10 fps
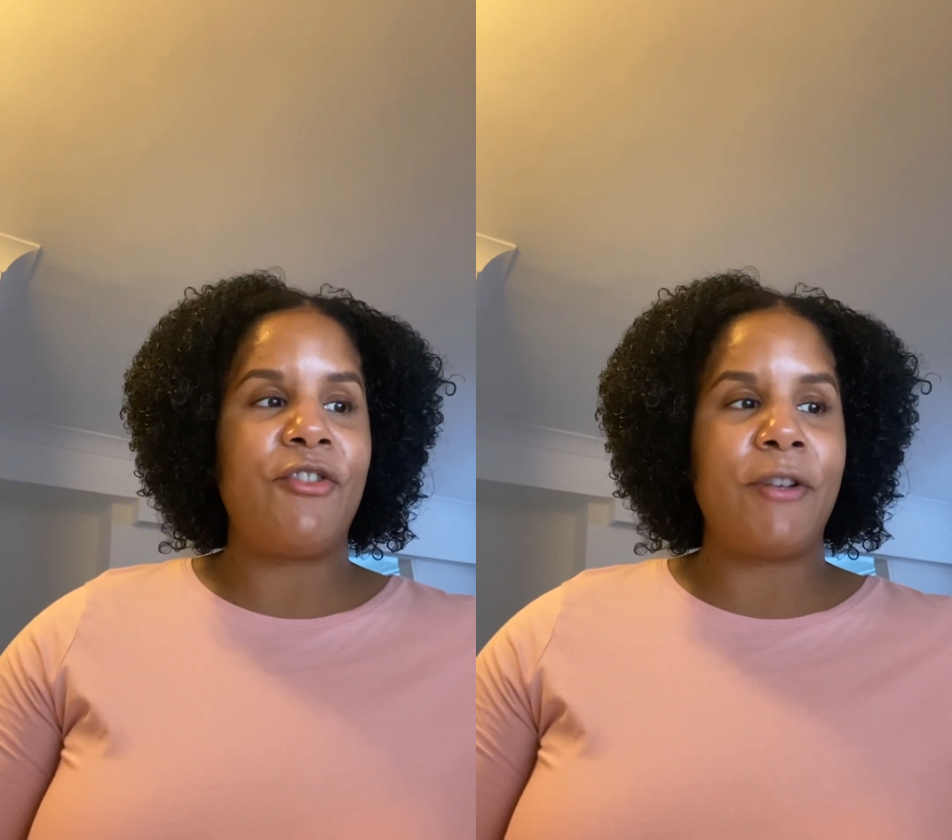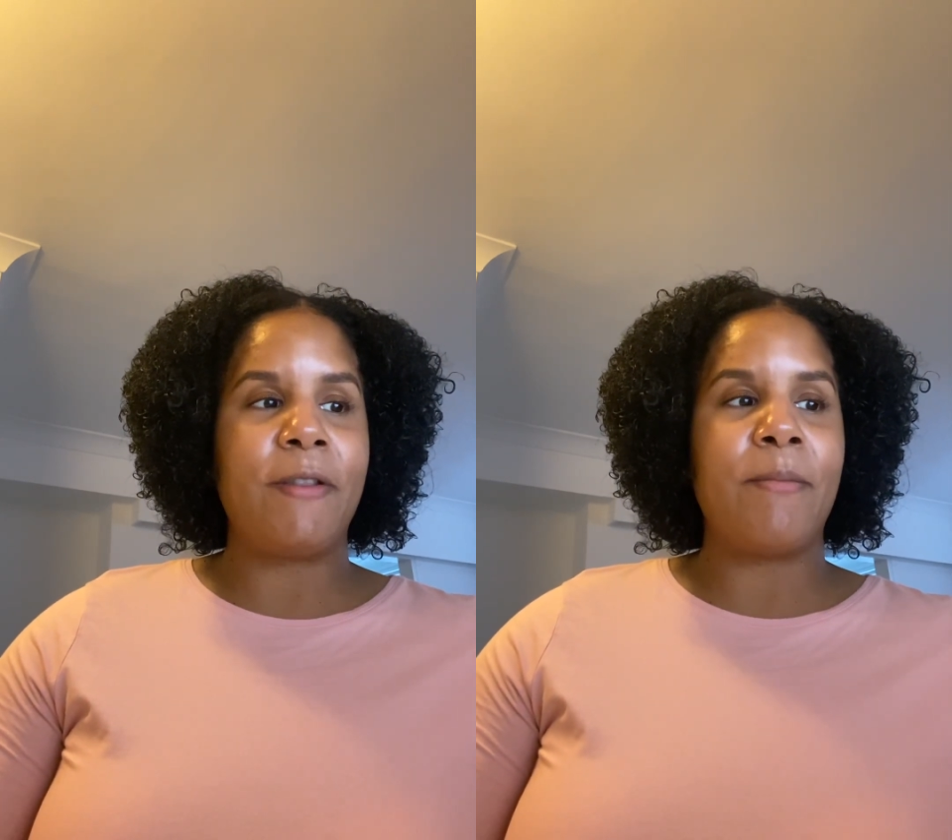
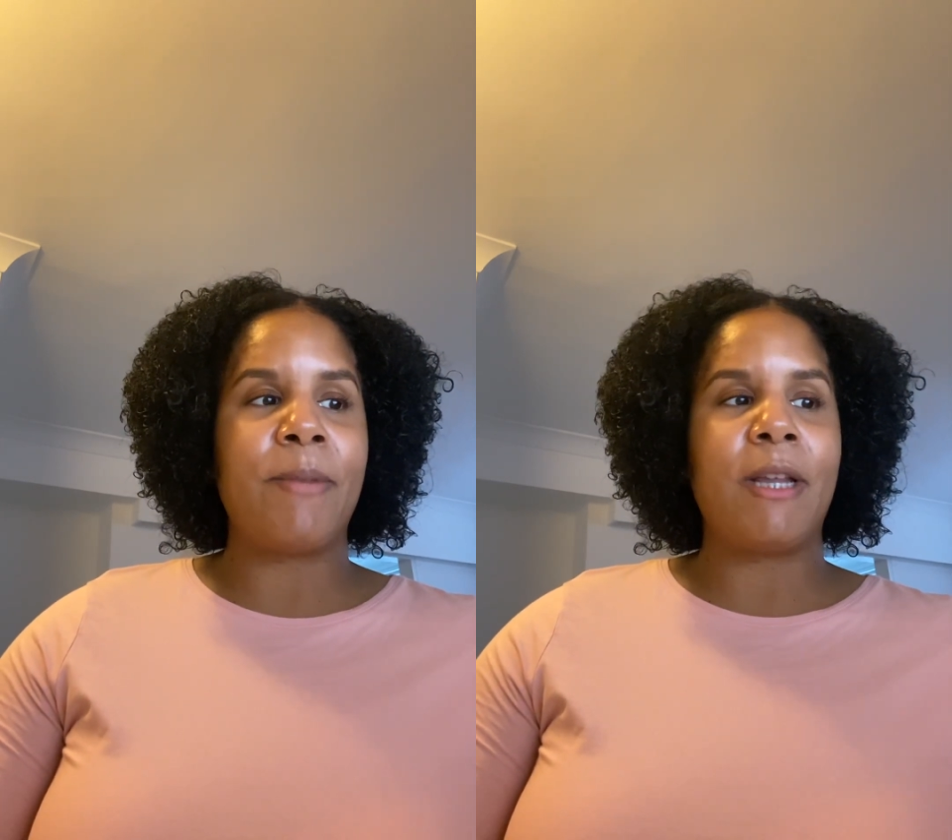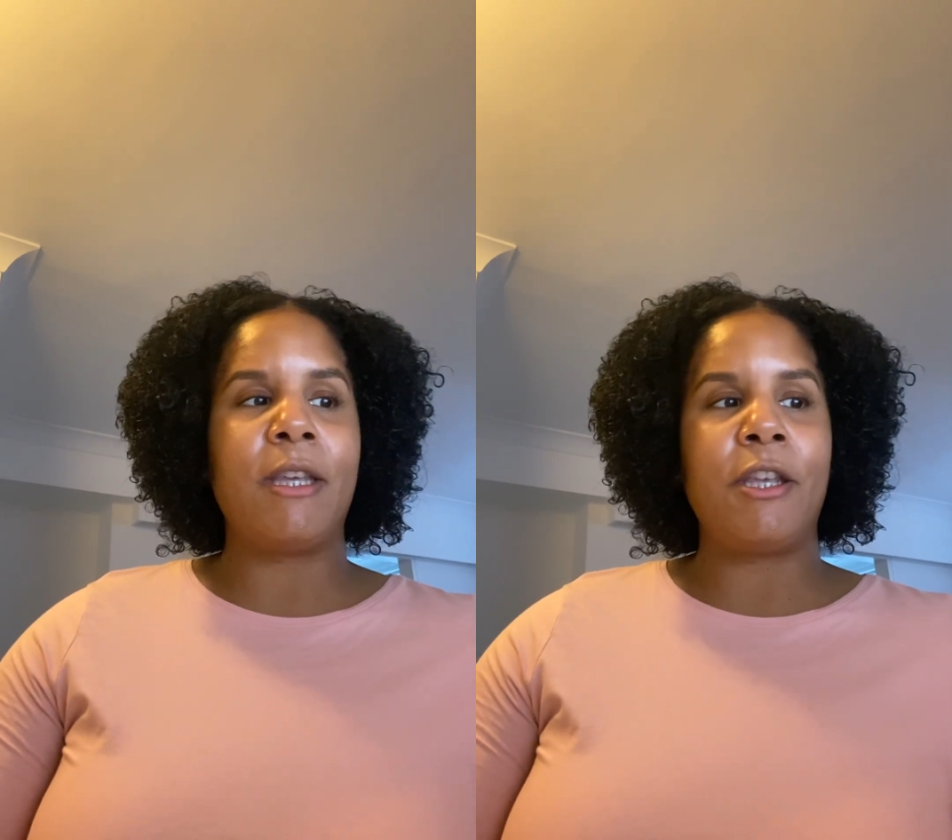to them
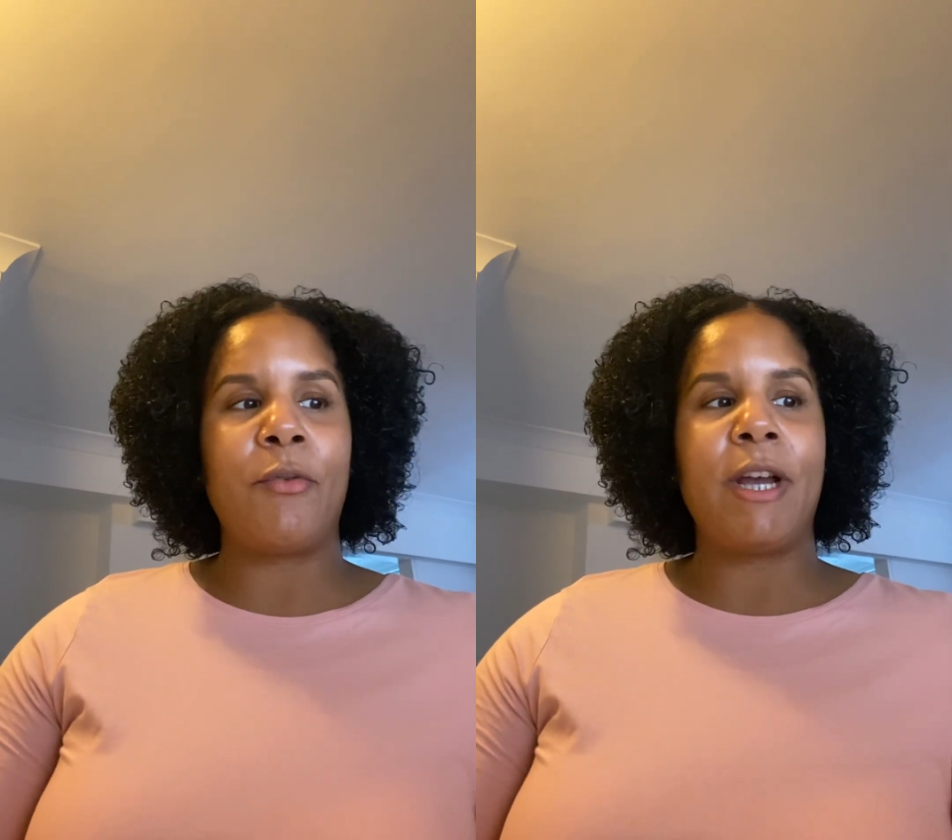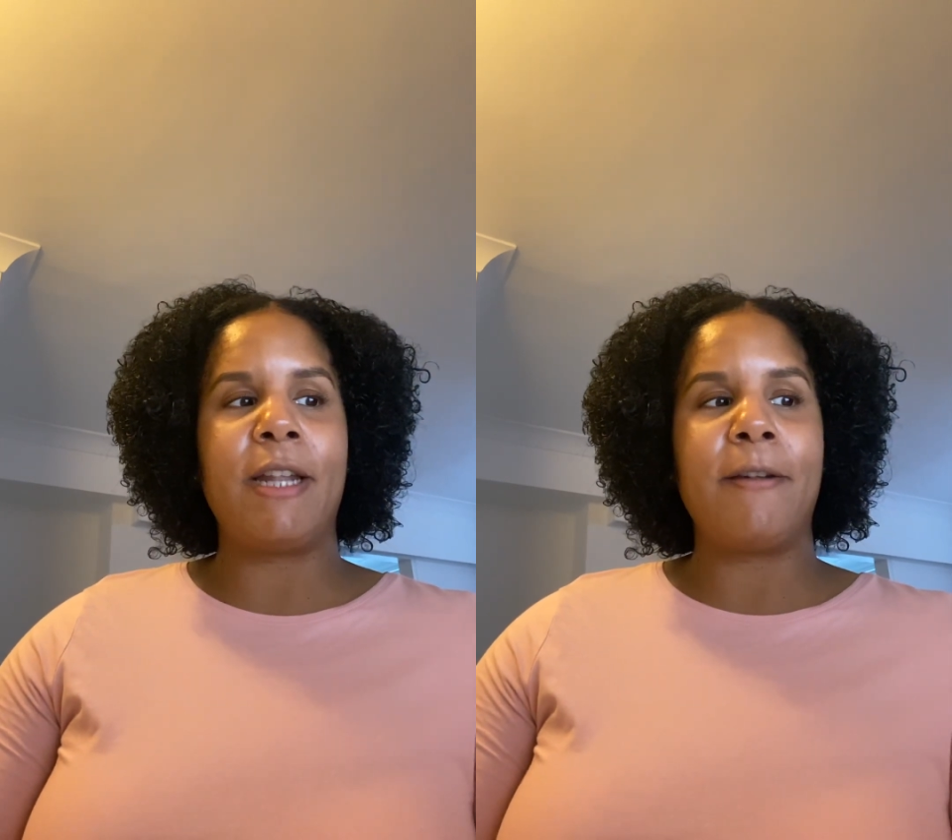by the
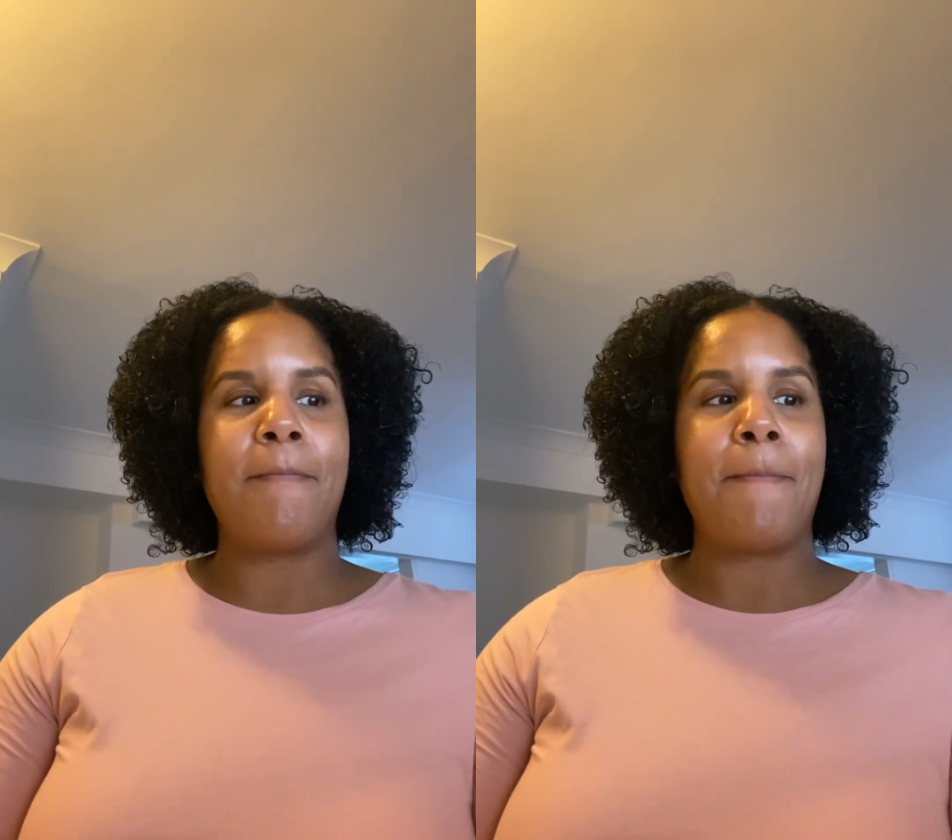UN.